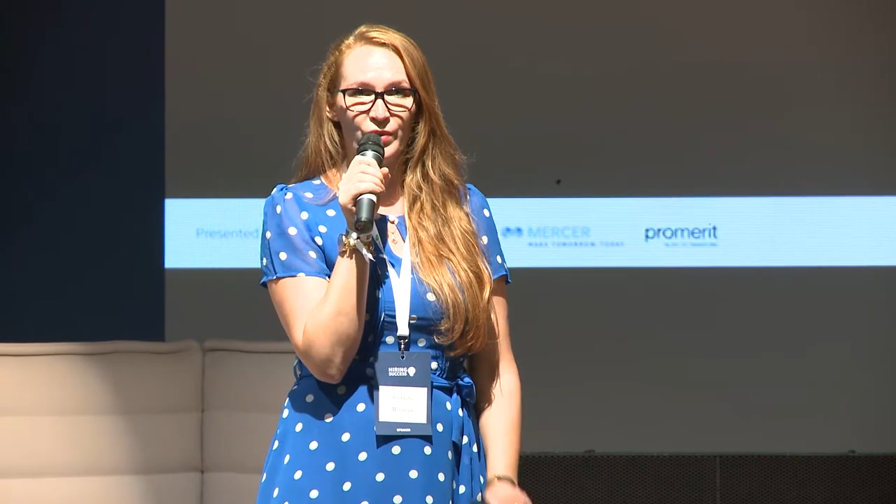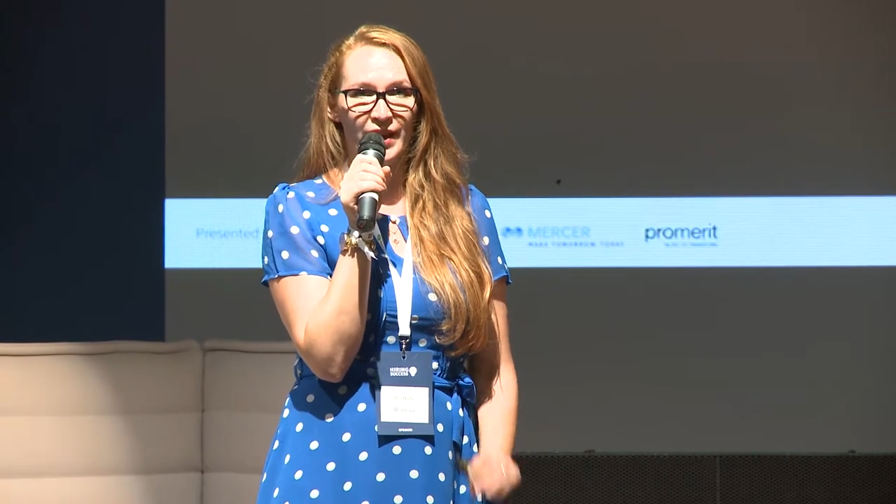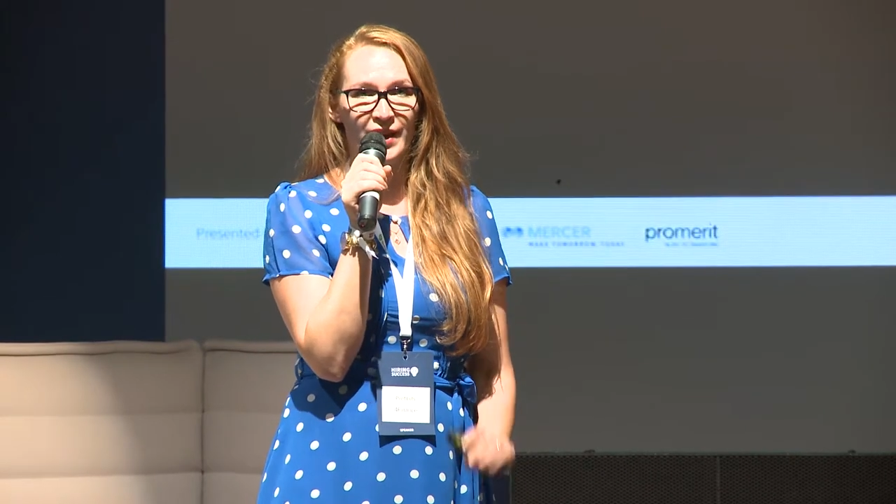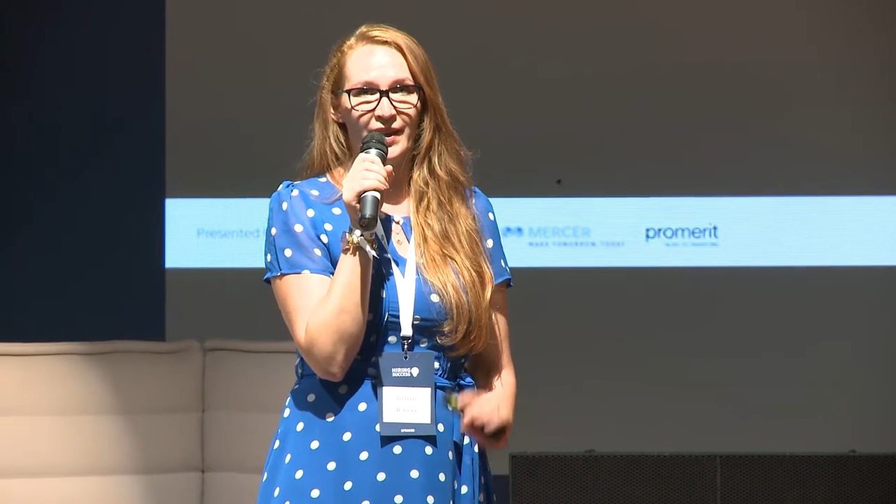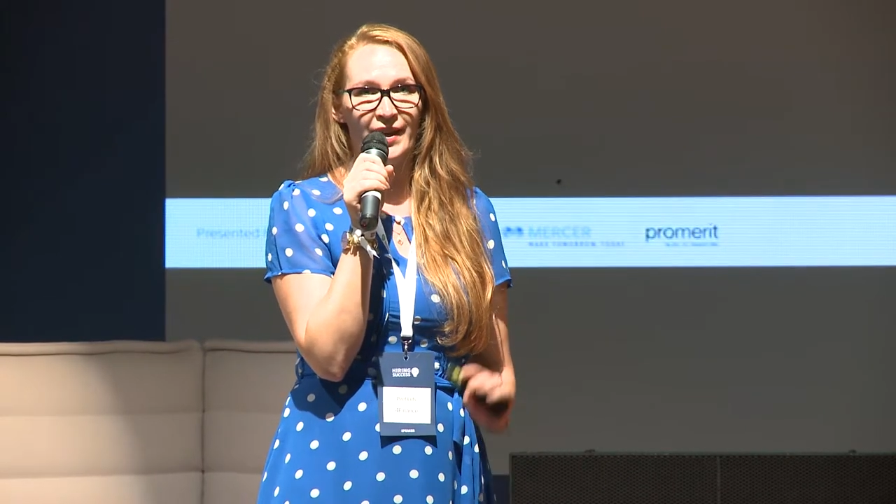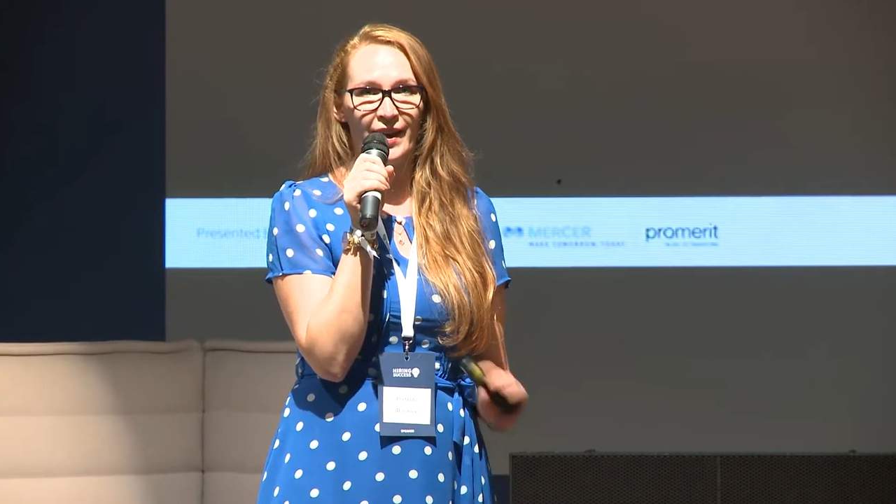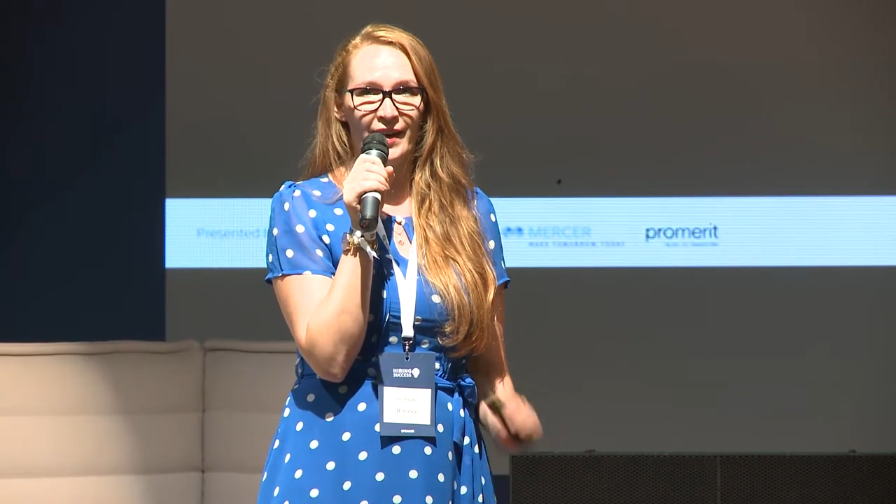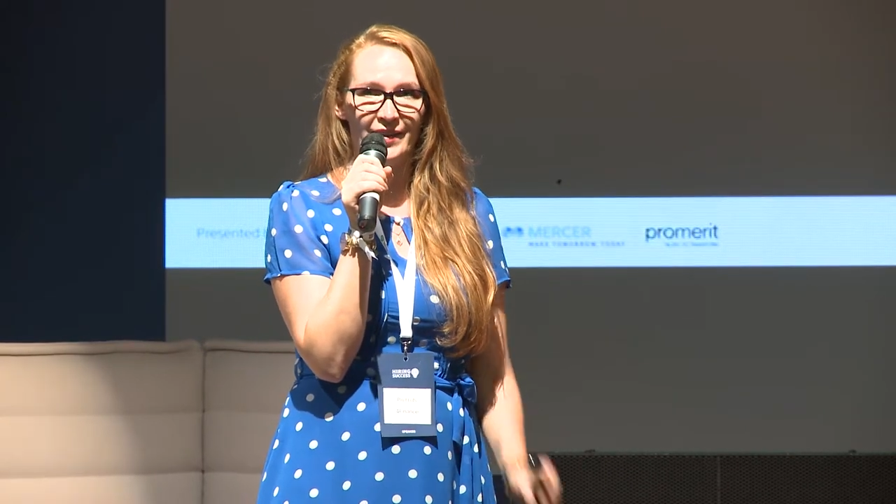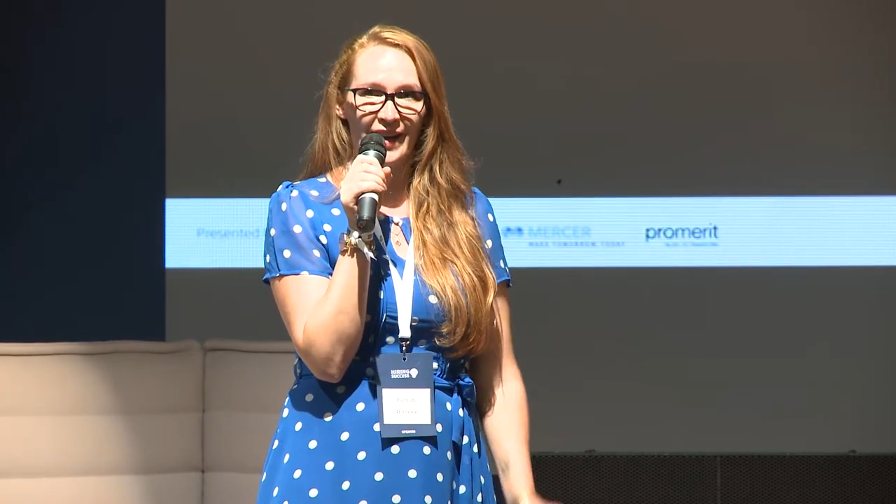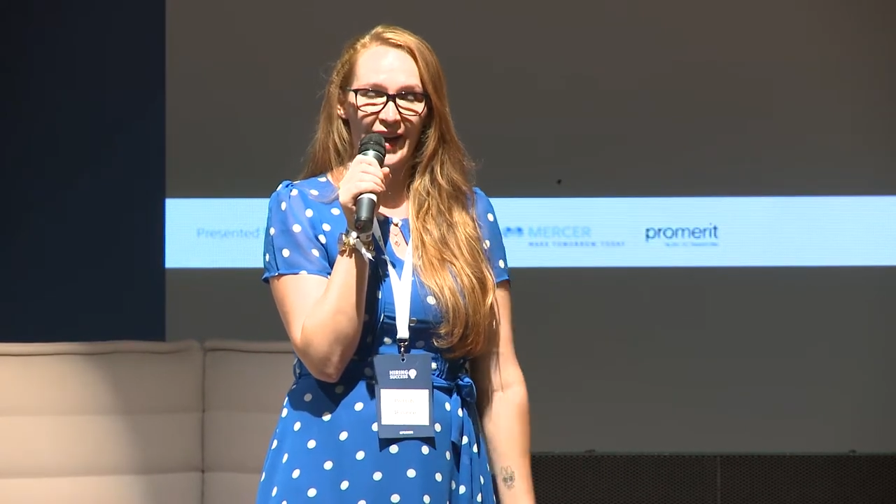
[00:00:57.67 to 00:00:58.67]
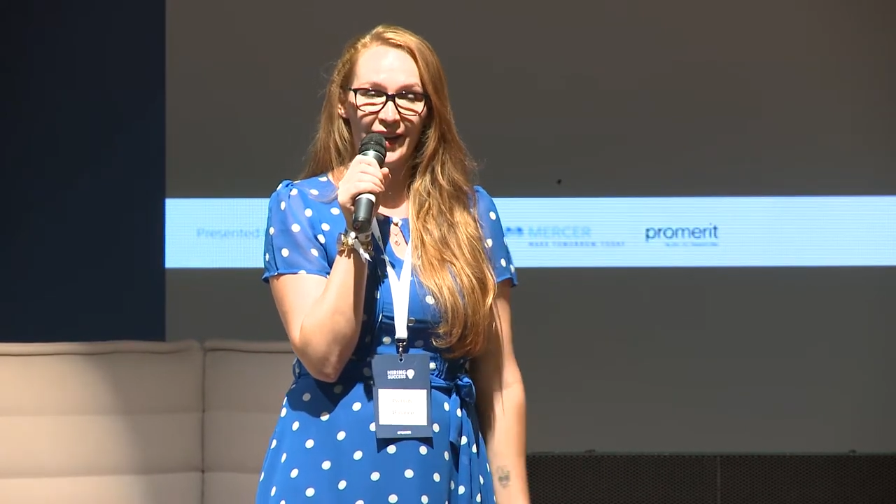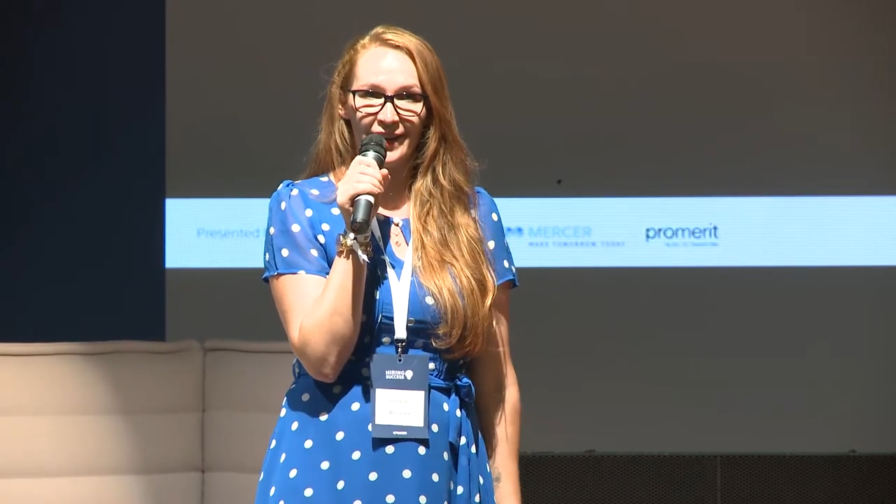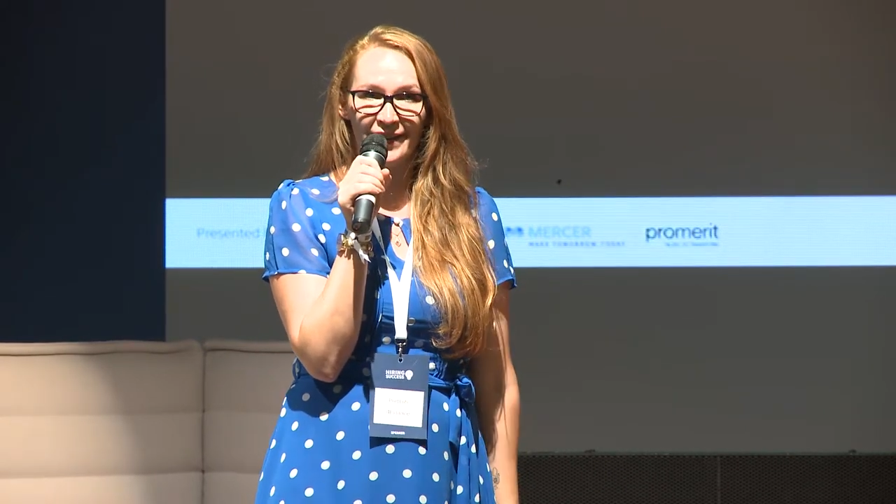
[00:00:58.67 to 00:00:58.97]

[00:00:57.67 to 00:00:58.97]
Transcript: they hack